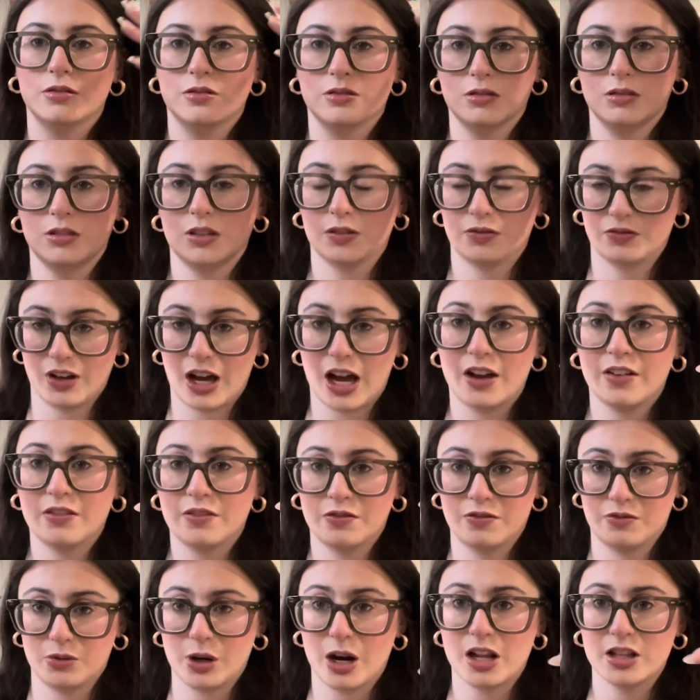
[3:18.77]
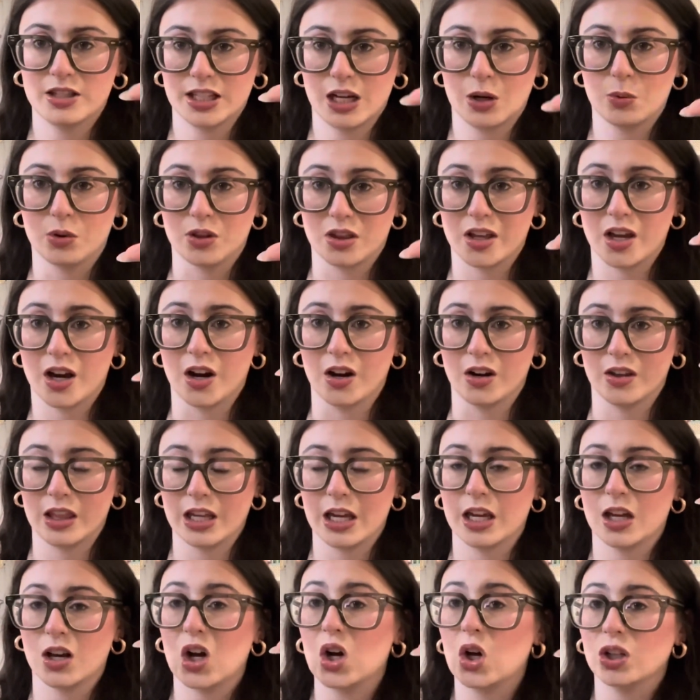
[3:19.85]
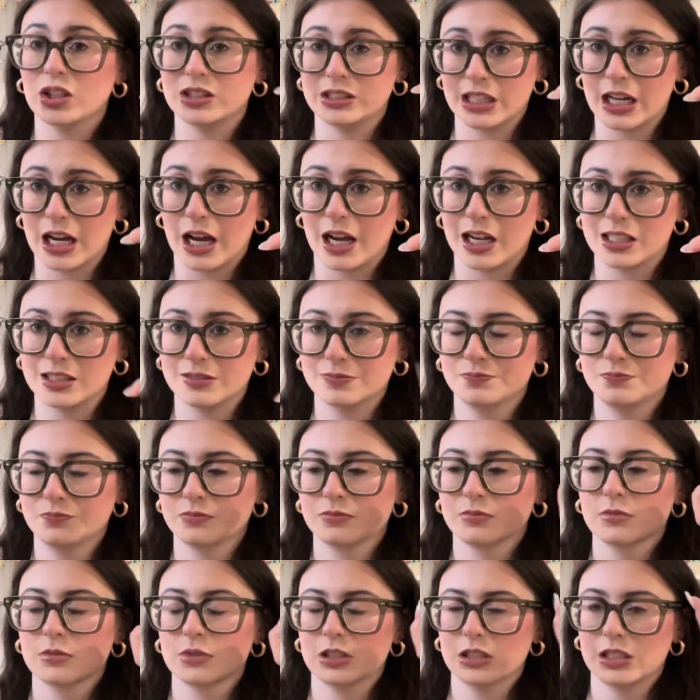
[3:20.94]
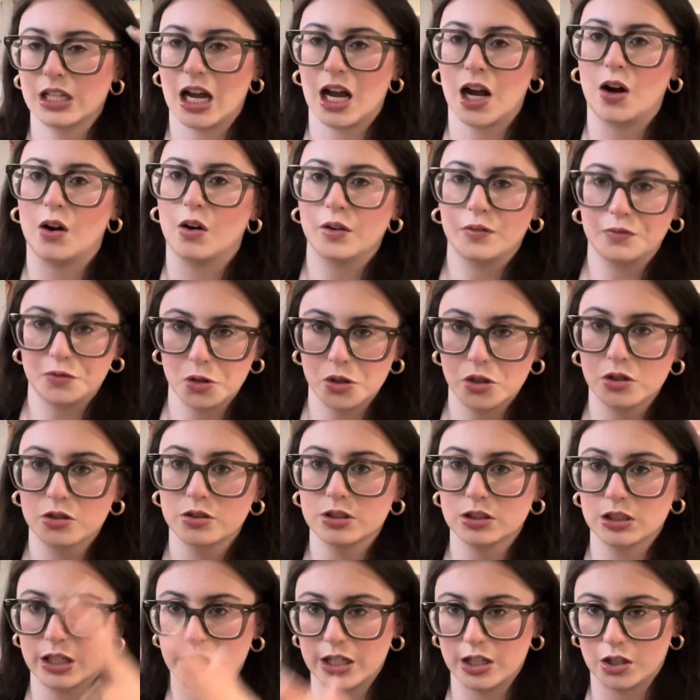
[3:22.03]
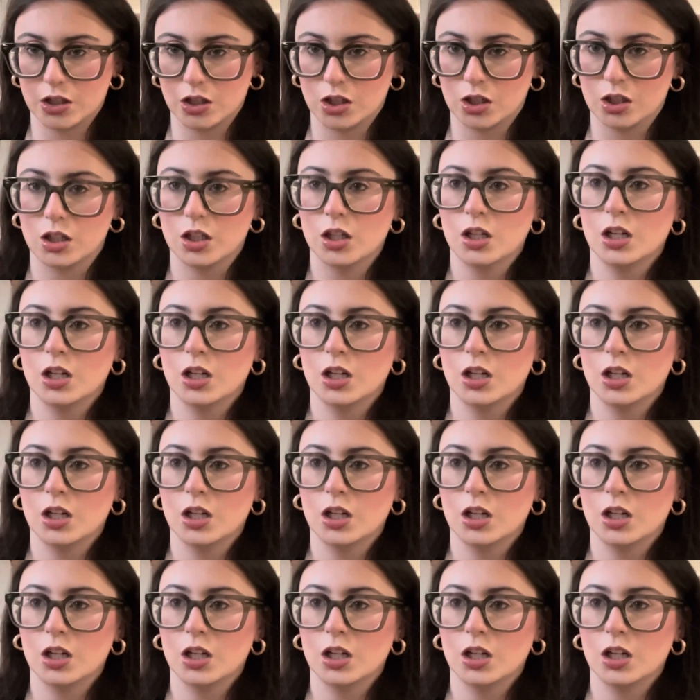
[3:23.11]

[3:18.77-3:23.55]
the 5 friends that were there, they all die. Now, a few years later,